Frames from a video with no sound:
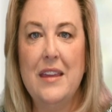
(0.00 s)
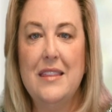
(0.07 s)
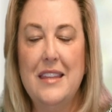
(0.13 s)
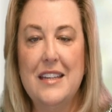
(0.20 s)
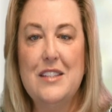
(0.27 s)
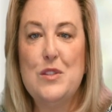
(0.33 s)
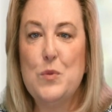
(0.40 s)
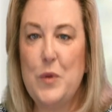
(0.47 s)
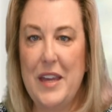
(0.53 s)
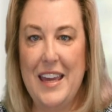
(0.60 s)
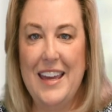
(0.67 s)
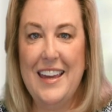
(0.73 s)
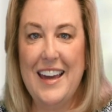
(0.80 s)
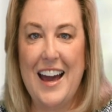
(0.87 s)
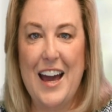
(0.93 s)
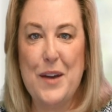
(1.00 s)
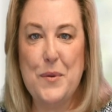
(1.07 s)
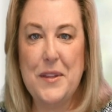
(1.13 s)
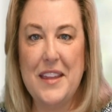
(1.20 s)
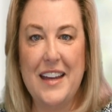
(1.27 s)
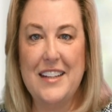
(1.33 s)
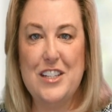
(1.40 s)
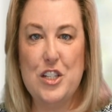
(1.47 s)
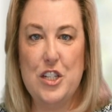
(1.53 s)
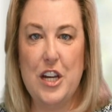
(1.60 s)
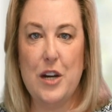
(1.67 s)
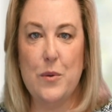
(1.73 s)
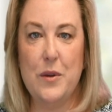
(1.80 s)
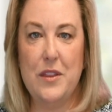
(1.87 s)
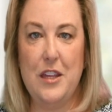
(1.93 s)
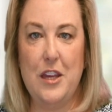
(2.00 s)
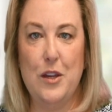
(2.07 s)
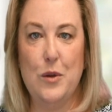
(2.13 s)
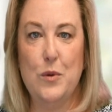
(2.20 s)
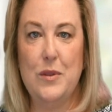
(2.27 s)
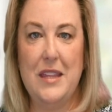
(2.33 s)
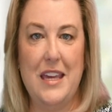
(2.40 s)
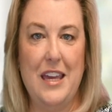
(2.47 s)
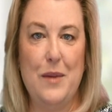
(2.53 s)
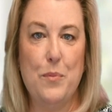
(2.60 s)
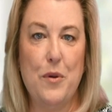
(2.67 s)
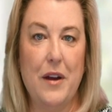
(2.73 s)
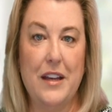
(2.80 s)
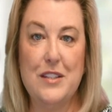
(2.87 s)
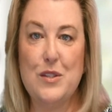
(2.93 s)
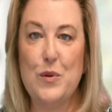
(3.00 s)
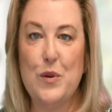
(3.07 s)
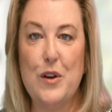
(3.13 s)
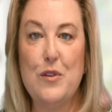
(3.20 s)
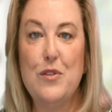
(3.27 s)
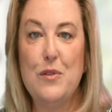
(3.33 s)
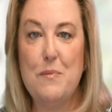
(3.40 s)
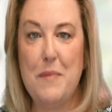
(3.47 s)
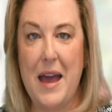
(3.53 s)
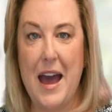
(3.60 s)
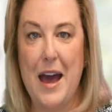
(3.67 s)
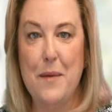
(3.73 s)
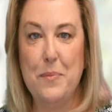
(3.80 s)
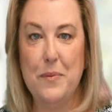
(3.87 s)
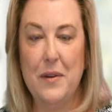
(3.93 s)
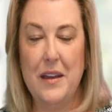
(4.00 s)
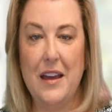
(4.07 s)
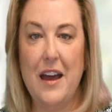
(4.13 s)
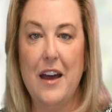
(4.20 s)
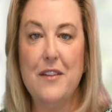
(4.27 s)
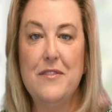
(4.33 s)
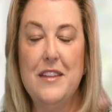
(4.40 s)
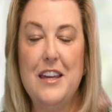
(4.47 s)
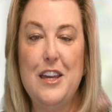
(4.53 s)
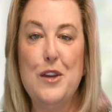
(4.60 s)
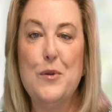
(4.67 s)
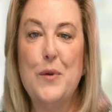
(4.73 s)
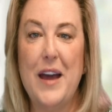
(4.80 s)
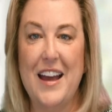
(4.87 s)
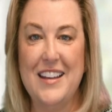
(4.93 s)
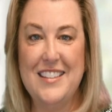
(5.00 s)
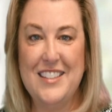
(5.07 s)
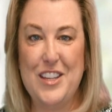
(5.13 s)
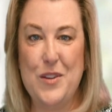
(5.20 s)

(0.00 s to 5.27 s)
This week, I would like to share with you the price growth map of the U.S.